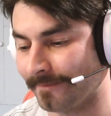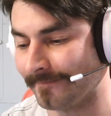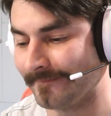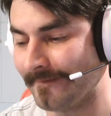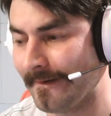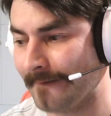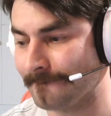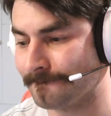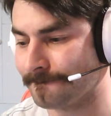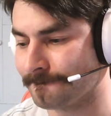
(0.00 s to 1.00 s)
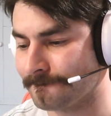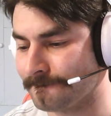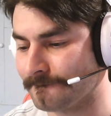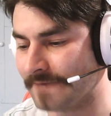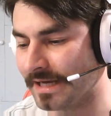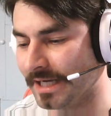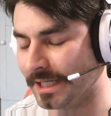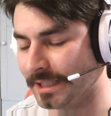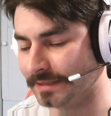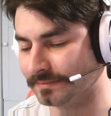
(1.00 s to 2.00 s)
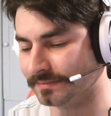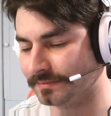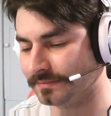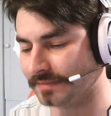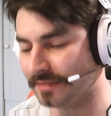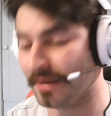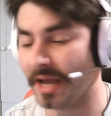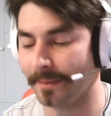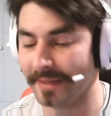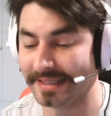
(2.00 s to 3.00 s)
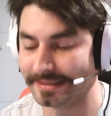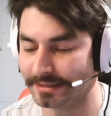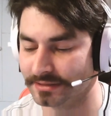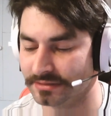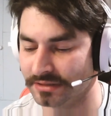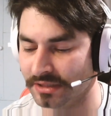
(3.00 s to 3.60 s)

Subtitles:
Yeah. In my opinion,